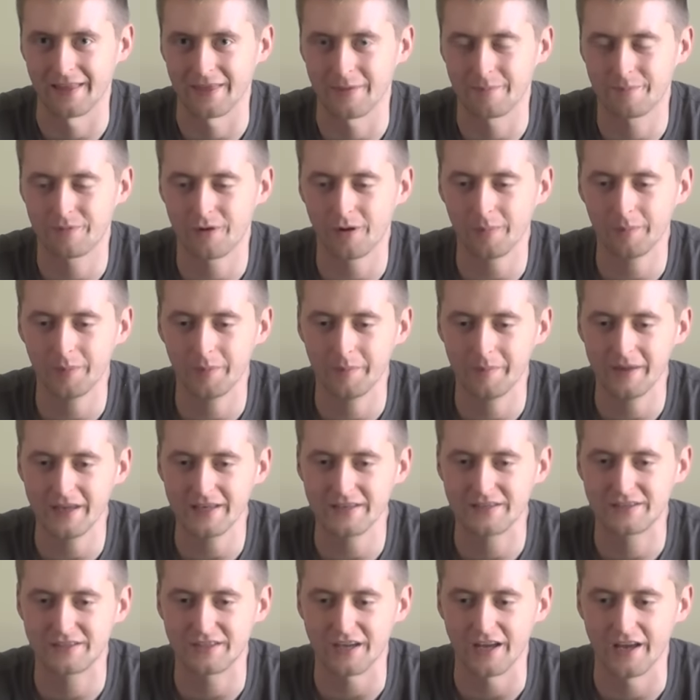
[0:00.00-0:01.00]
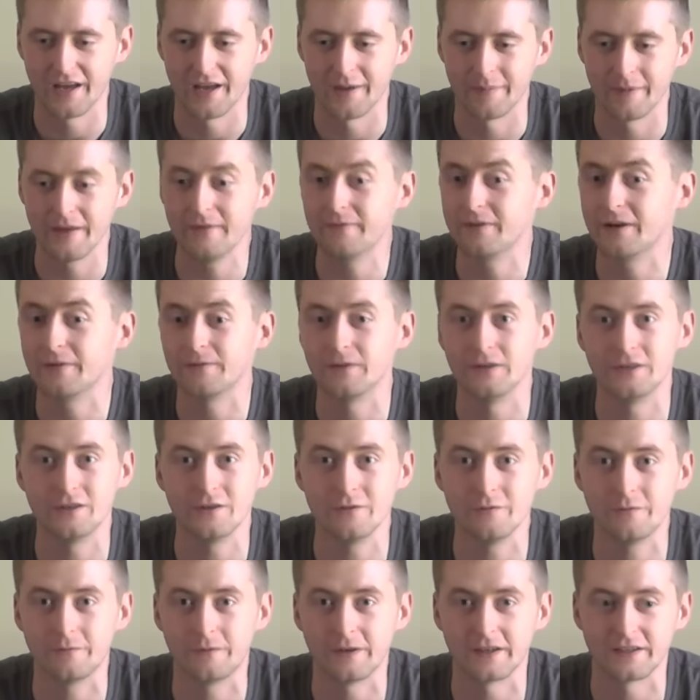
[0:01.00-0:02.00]
The problem is, even if you
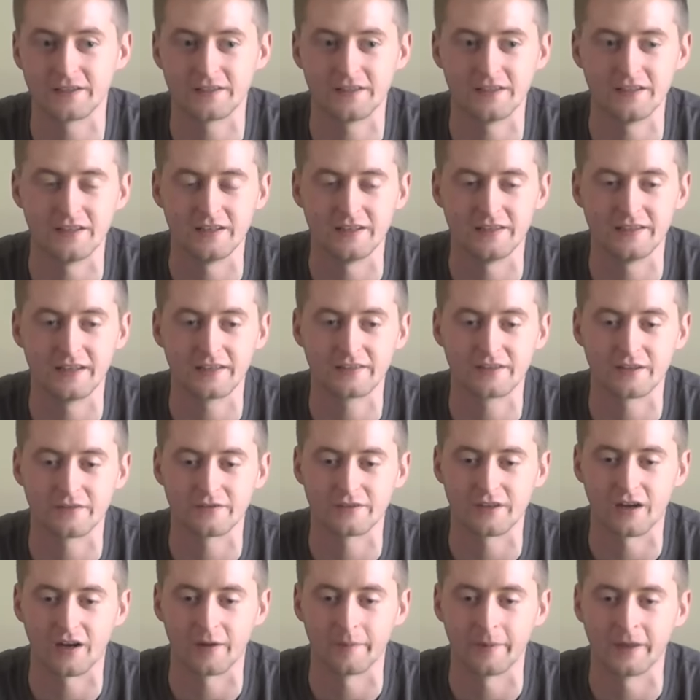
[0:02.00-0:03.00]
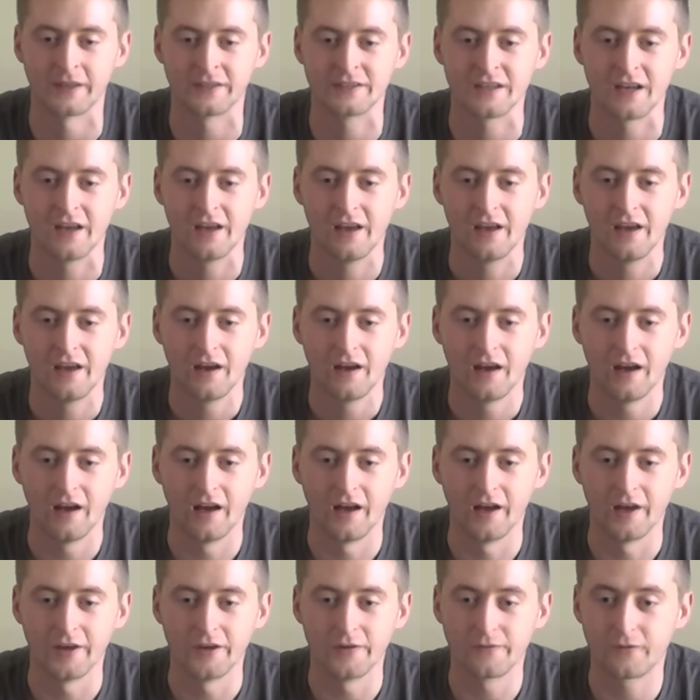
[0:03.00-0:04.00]
do fix the dead zone timings,
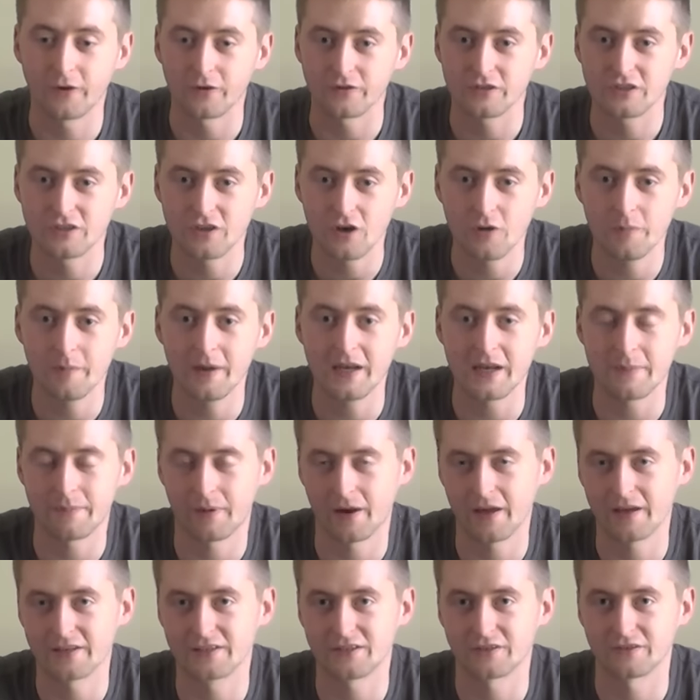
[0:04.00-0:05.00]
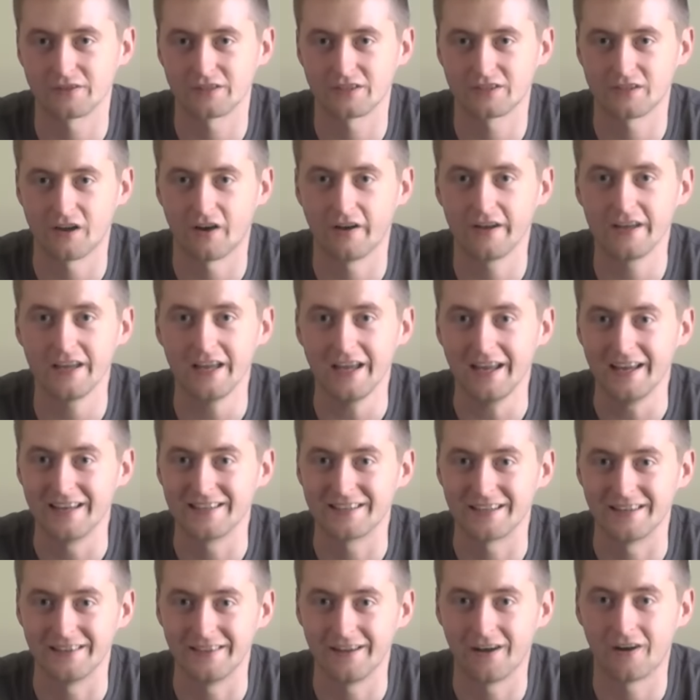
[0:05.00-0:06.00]
you've got so many players on site, it is
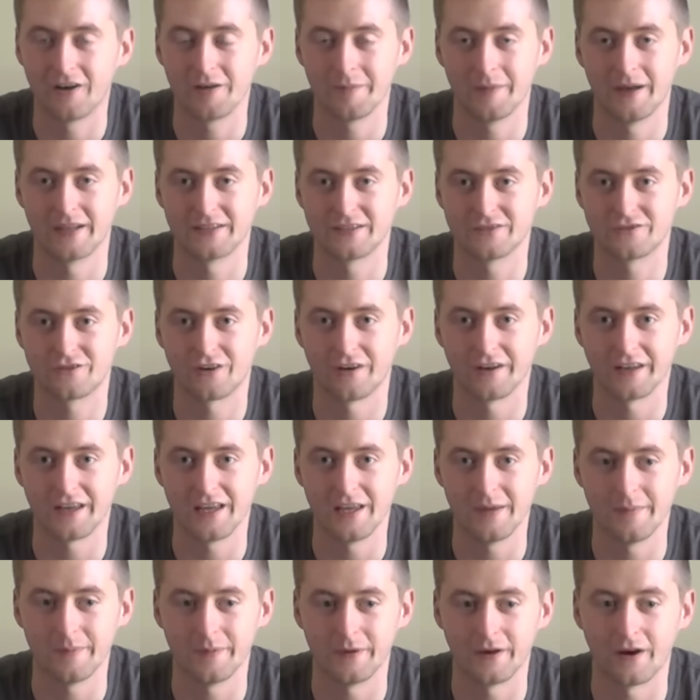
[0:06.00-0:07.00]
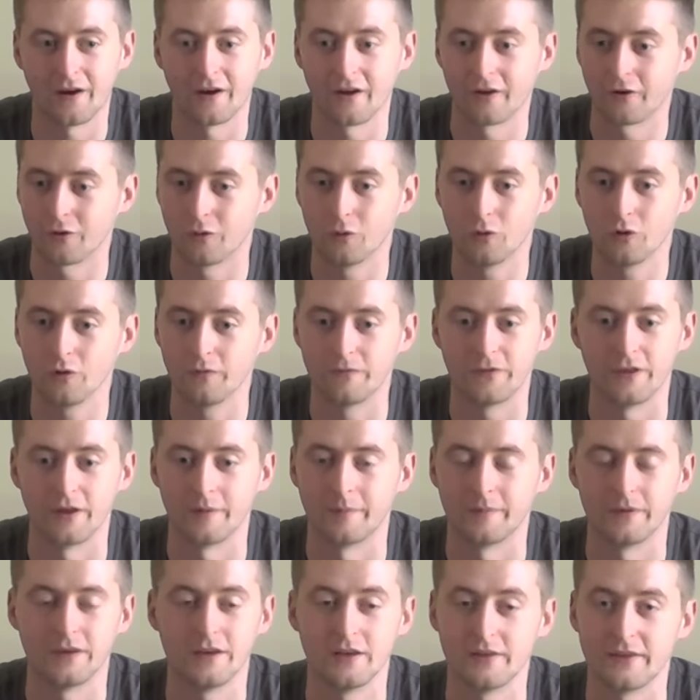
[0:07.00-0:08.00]
a nightmare to try and keep an eye on all of
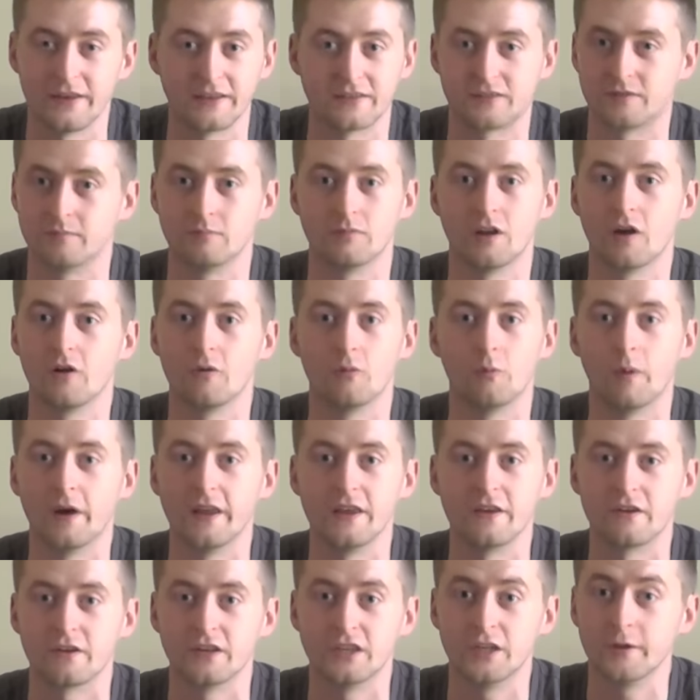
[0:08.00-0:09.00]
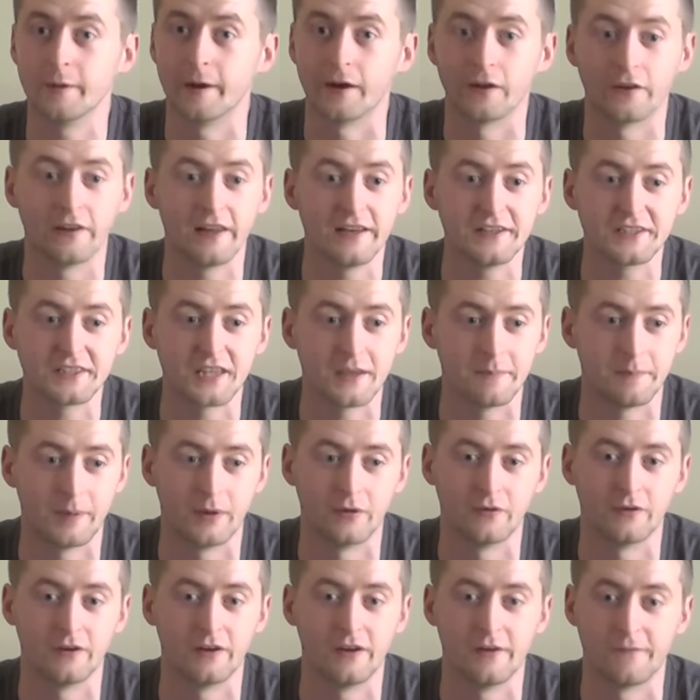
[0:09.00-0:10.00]
them. There's no way you can do it. Unless they
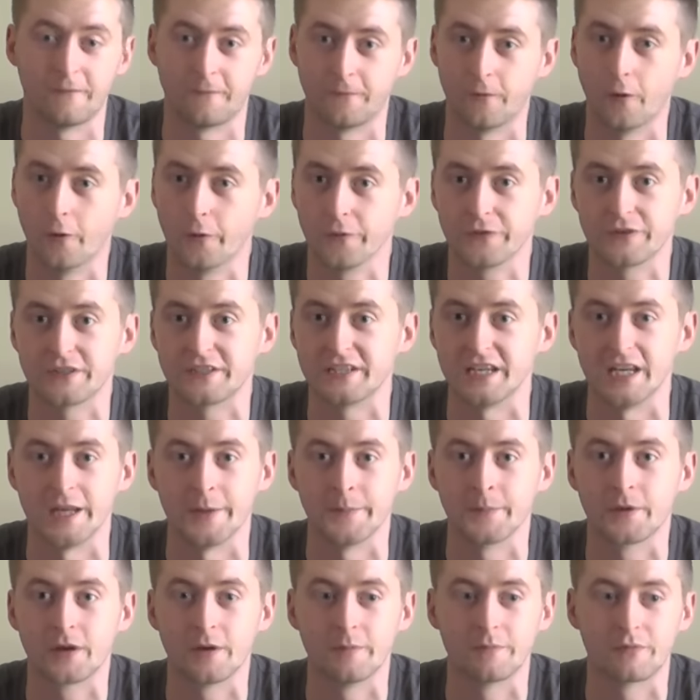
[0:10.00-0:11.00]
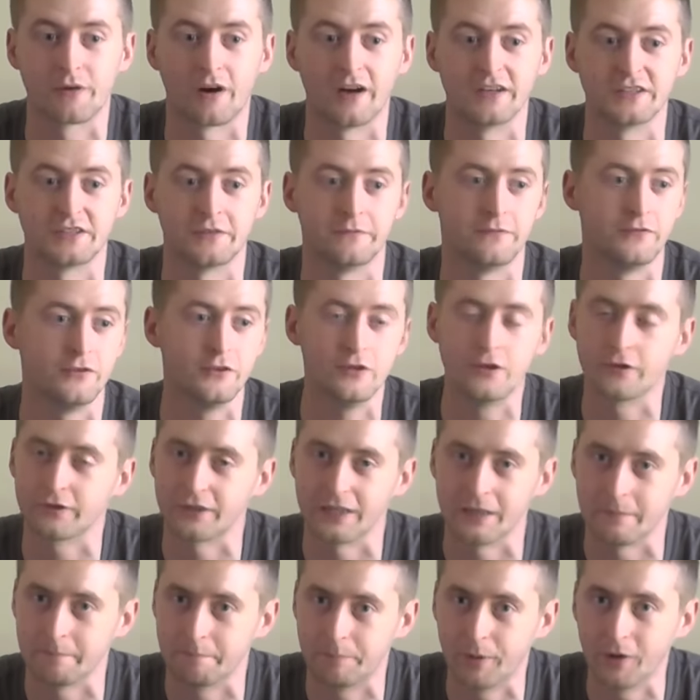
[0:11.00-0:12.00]
built a 4th team comprised of
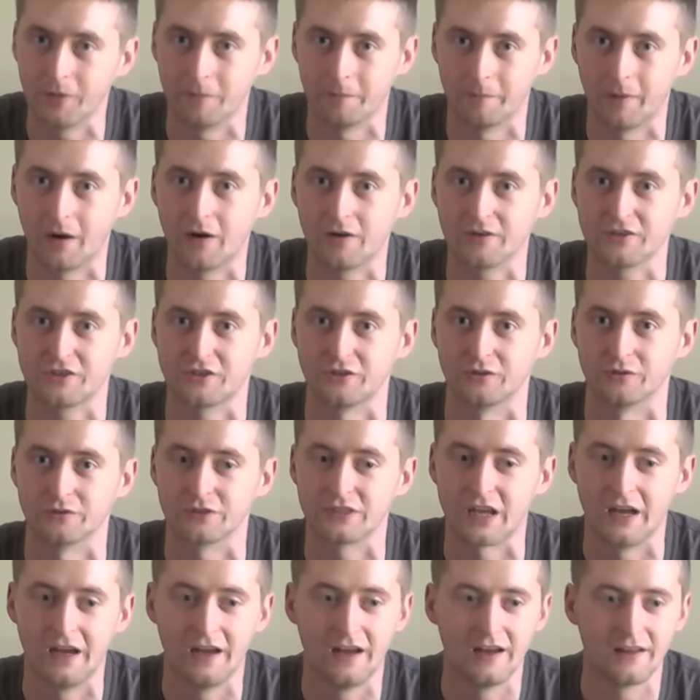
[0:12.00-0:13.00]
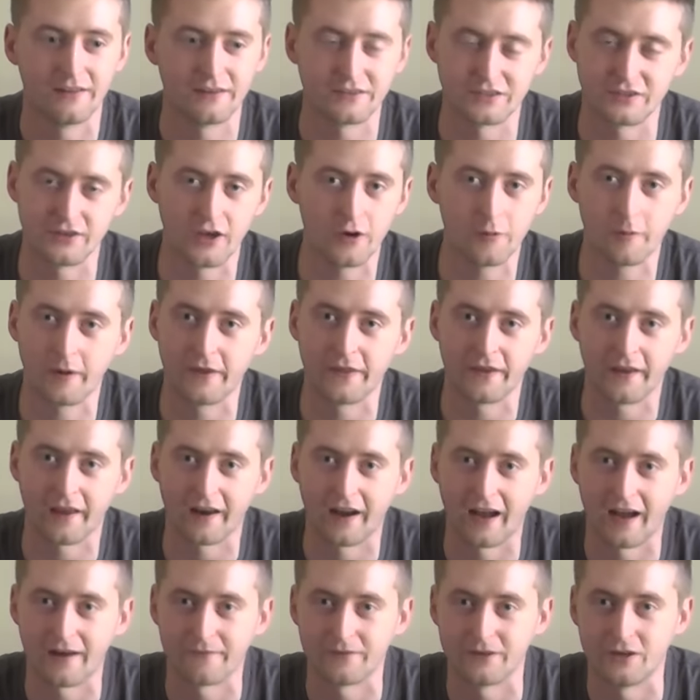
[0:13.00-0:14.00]
nothing but marshals, there's no way they're going
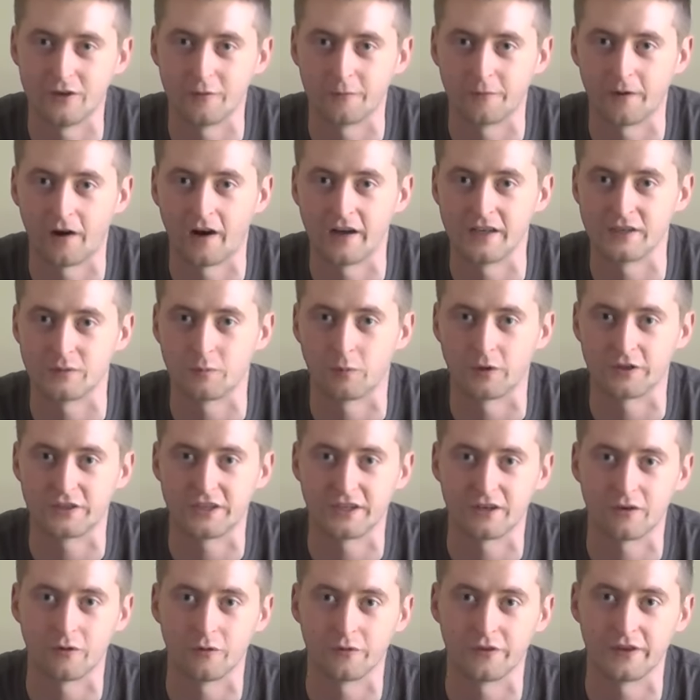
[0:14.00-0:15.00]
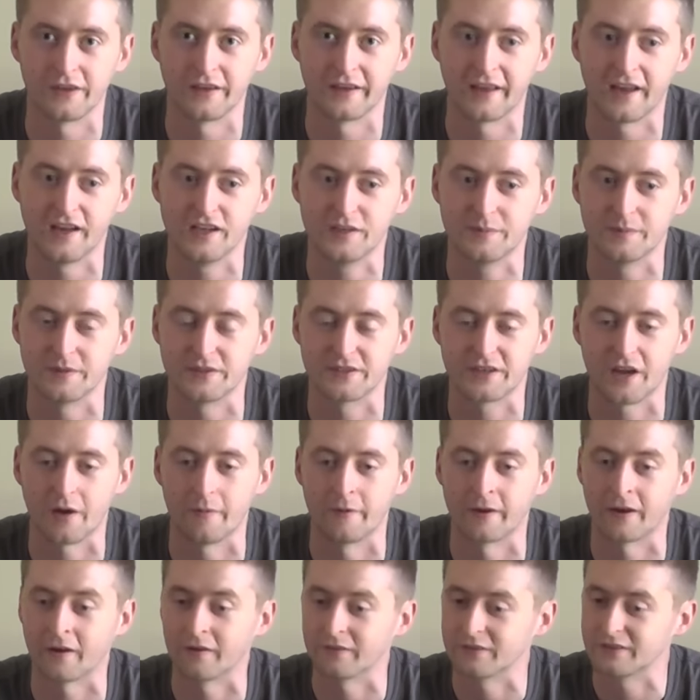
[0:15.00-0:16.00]
to have enough eyes watching all the engagements
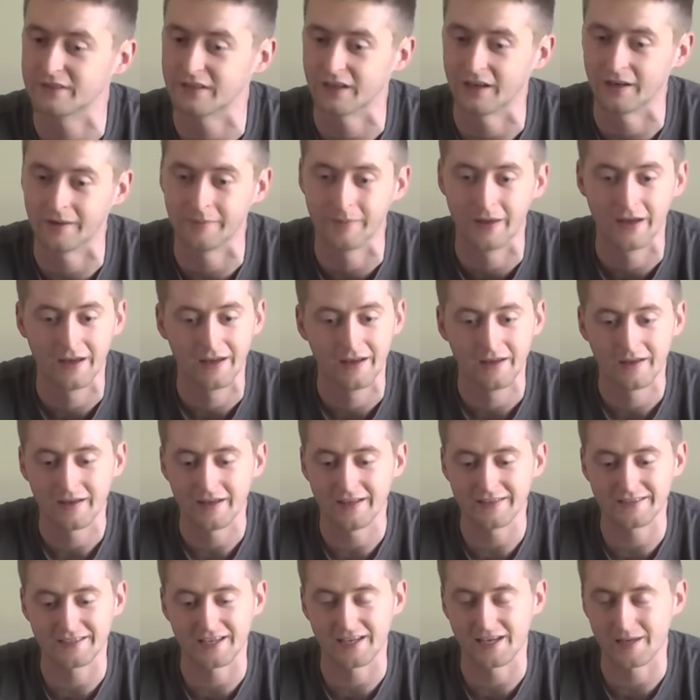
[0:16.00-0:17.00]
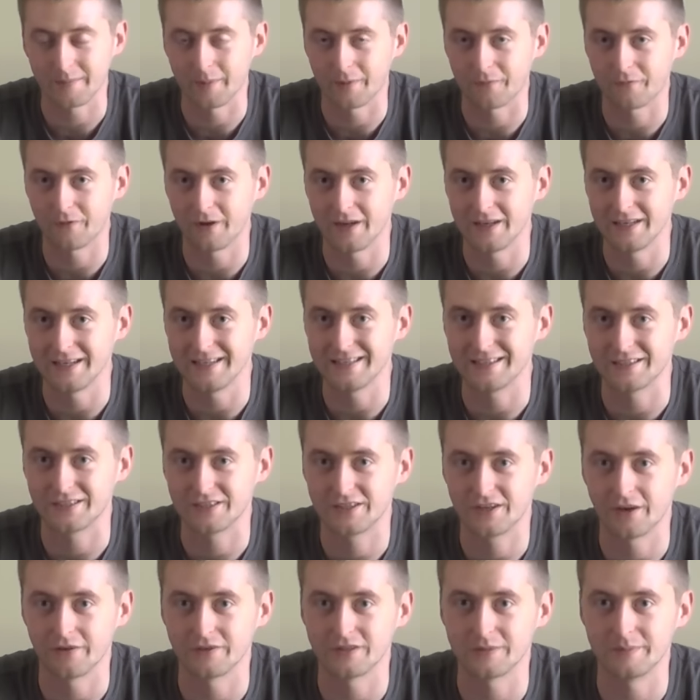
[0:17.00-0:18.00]
going on. So hit taking, I'm afraid, is
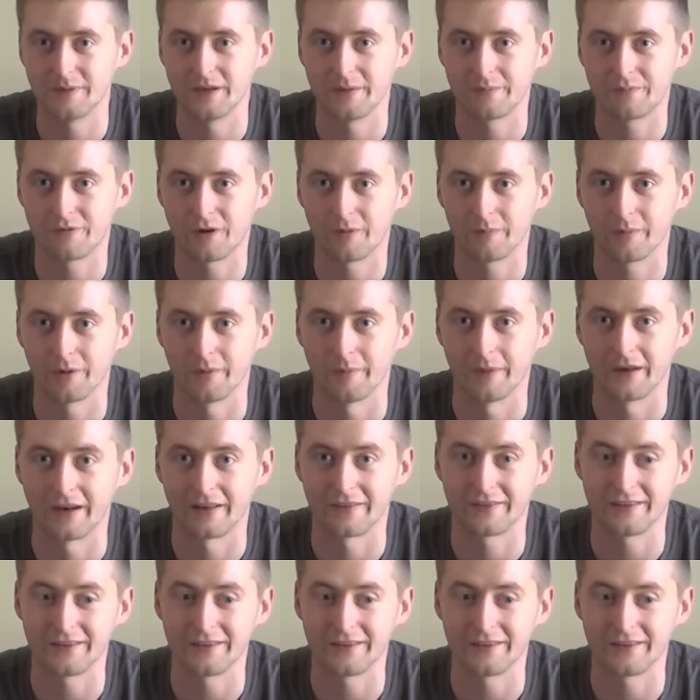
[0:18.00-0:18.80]
going to be a problem, and I